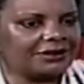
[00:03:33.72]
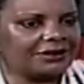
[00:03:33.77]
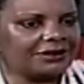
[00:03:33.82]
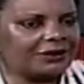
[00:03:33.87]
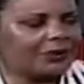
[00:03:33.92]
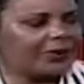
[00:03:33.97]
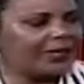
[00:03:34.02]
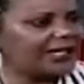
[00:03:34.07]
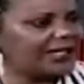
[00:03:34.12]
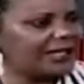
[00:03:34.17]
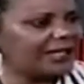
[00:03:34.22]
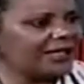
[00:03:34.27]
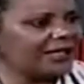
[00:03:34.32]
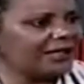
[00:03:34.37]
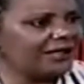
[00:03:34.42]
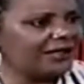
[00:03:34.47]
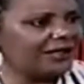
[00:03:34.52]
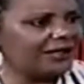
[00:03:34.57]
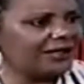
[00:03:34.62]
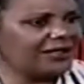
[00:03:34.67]
the way
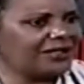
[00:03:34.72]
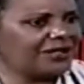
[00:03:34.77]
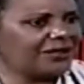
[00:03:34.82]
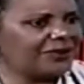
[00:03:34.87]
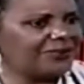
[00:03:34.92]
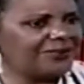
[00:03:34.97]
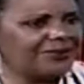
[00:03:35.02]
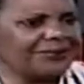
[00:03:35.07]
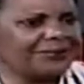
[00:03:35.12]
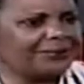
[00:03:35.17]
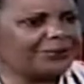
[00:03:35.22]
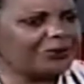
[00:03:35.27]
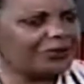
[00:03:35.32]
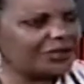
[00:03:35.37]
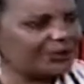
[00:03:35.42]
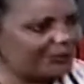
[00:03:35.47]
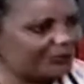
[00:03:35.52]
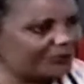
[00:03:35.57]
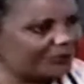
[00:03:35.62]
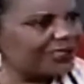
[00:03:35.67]
they, put
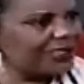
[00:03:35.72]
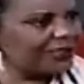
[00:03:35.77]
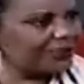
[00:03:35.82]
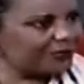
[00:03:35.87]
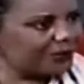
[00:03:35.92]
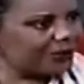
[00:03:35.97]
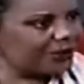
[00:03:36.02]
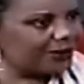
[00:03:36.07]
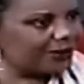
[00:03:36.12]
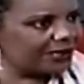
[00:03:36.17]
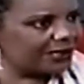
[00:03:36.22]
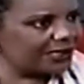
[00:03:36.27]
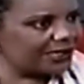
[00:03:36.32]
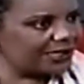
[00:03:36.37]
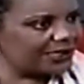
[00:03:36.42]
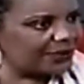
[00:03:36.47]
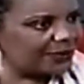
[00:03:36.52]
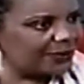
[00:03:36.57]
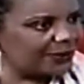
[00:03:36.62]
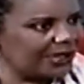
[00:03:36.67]
them in a
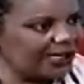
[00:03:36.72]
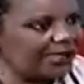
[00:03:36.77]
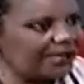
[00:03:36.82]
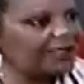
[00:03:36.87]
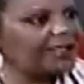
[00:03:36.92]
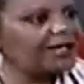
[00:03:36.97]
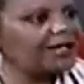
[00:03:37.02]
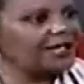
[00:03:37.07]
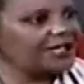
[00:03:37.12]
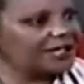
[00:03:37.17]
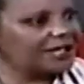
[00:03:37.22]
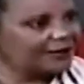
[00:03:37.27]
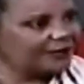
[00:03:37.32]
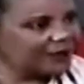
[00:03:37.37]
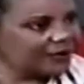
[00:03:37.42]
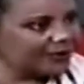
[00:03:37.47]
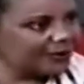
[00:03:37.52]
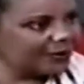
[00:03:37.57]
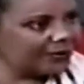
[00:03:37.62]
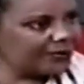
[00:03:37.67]
nice way,
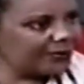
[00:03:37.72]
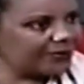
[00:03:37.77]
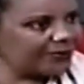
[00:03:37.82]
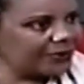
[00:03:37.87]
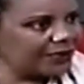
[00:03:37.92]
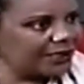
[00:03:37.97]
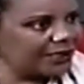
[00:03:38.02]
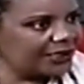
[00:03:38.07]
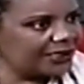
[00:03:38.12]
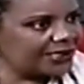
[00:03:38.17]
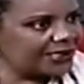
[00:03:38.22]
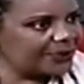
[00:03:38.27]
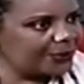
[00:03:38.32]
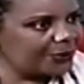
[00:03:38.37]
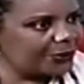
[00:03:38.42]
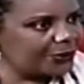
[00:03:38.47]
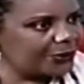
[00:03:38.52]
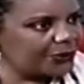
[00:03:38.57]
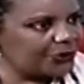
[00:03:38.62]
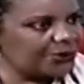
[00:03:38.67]
give them
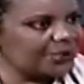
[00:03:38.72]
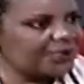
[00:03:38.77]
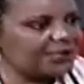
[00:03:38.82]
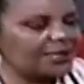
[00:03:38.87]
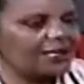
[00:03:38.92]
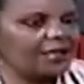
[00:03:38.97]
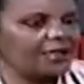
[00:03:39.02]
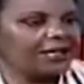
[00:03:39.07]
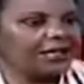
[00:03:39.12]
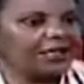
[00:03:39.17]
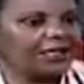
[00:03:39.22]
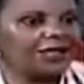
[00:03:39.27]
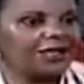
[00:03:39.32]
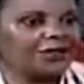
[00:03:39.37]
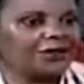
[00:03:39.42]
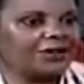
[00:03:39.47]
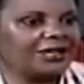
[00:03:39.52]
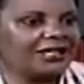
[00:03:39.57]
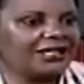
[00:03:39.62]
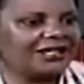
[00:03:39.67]
support,
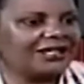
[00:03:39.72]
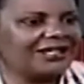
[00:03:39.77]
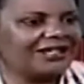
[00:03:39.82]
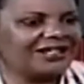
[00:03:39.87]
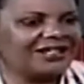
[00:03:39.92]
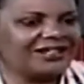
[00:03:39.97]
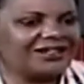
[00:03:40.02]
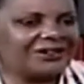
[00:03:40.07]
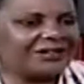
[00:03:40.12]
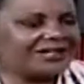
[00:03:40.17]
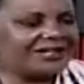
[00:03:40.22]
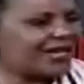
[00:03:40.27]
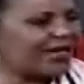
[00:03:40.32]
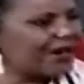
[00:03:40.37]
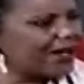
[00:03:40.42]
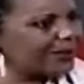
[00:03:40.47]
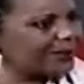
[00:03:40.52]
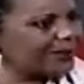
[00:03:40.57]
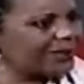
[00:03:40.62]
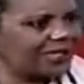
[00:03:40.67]
the
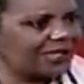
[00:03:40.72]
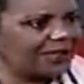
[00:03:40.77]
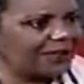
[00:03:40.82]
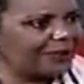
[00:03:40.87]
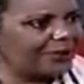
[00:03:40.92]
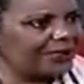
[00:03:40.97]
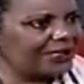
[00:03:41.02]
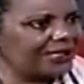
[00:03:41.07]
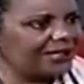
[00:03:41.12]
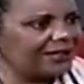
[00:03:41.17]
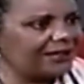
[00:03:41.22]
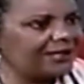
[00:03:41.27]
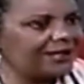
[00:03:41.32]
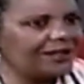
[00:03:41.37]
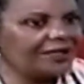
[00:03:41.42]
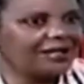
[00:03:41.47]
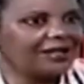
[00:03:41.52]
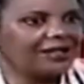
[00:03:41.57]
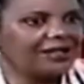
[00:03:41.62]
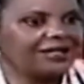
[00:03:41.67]
timekeeping,
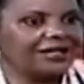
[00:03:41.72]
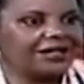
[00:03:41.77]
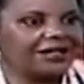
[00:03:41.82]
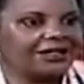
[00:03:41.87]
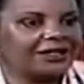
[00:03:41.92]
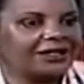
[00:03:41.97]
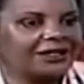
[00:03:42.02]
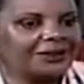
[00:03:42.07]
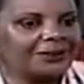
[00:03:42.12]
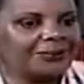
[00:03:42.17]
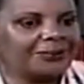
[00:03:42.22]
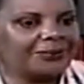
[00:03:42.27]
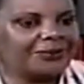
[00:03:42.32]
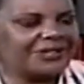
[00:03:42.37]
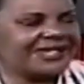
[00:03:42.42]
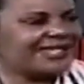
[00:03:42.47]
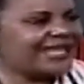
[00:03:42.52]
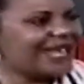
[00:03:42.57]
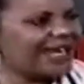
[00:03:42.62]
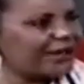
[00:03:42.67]

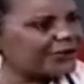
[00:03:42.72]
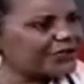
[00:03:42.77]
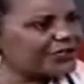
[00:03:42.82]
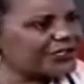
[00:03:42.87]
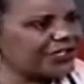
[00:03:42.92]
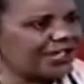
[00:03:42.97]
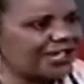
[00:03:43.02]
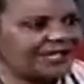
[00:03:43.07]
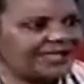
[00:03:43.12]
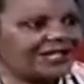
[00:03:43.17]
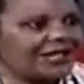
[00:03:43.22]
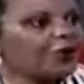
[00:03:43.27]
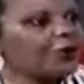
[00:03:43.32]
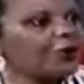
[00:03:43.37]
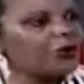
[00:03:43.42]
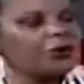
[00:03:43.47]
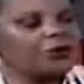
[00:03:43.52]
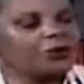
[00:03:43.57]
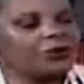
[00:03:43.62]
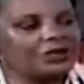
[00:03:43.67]
sound checks,
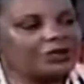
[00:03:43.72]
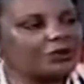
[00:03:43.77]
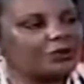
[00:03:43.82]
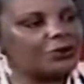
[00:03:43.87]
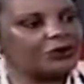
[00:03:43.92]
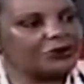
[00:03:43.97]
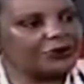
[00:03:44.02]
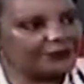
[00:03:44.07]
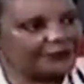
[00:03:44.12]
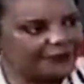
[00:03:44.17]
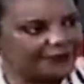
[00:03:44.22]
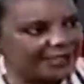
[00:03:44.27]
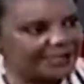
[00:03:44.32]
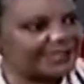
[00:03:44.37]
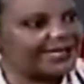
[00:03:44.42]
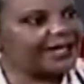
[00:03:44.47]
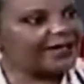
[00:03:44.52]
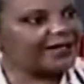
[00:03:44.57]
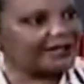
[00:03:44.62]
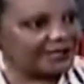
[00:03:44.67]
all the
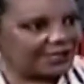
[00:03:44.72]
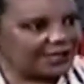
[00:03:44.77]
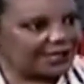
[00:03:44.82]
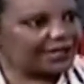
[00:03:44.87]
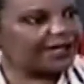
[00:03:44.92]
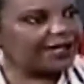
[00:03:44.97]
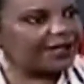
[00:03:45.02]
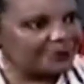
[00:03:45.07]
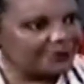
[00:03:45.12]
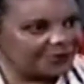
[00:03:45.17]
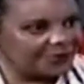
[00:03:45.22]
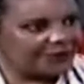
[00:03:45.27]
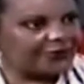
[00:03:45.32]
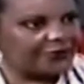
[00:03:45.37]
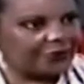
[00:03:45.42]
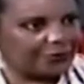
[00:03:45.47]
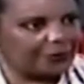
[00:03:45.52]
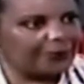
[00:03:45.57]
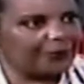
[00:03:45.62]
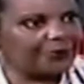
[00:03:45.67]
things that comes
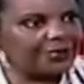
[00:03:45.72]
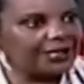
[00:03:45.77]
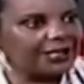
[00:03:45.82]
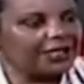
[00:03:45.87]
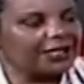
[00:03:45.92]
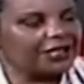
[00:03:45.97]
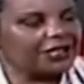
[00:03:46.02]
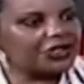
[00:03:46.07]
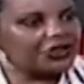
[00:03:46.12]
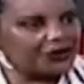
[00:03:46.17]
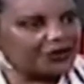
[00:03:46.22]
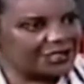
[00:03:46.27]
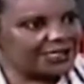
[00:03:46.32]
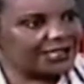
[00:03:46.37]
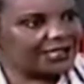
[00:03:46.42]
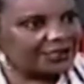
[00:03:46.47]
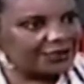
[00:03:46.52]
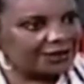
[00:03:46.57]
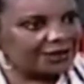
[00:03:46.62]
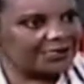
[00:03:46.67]
from
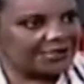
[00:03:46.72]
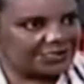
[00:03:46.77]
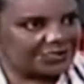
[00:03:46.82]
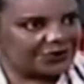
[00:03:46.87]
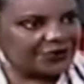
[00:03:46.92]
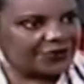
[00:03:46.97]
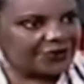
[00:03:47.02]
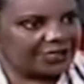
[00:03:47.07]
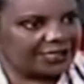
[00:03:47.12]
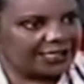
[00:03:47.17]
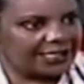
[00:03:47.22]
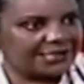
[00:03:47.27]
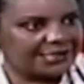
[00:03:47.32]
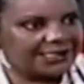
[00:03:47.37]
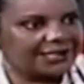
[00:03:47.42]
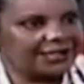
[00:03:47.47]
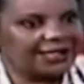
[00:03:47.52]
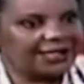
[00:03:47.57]
treating an artist right.